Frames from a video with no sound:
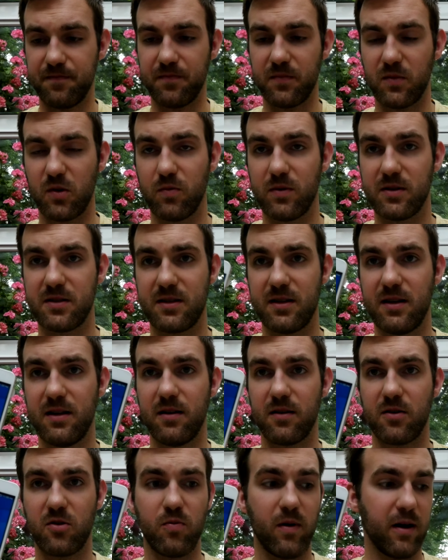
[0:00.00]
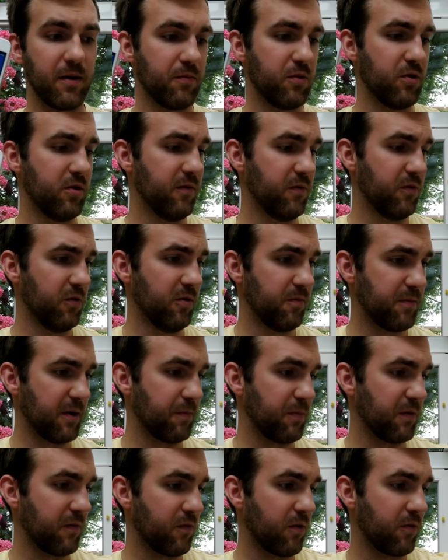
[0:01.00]
you will see quite beautiful, but
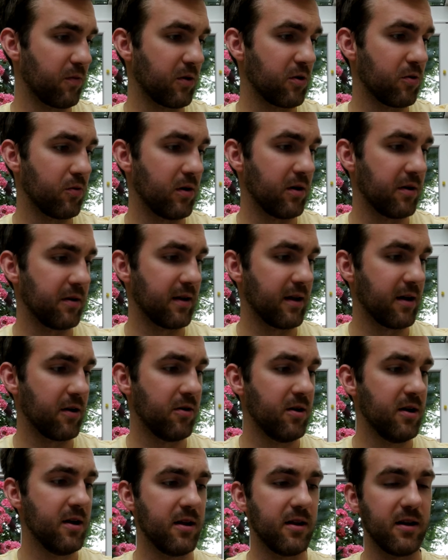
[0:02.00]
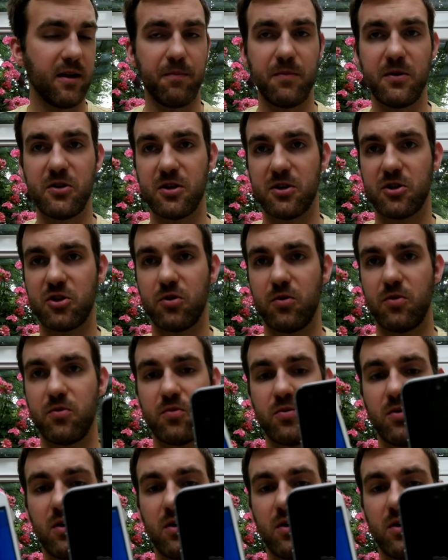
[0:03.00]
before we go on there, let me just show you